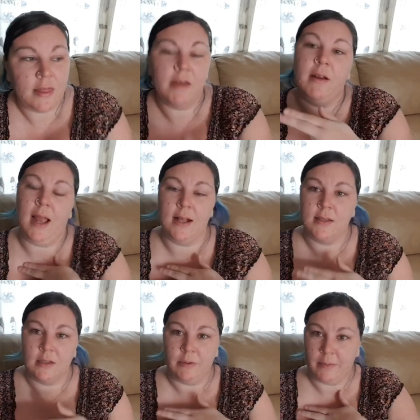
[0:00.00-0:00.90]
They're a
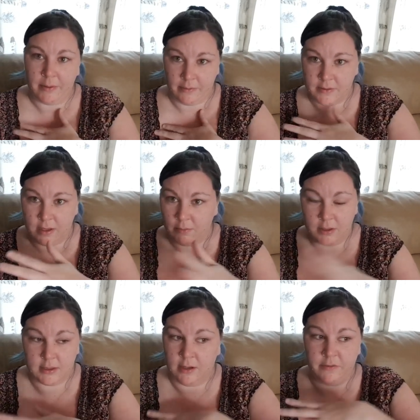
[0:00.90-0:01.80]
cancer. We're both we're
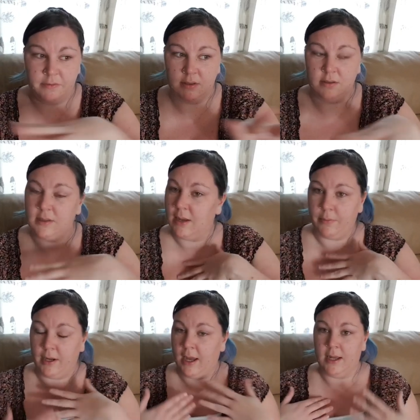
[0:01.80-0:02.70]
self
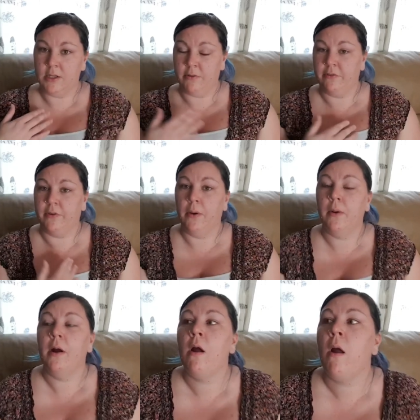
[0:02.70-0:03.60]
deprecate into a fault.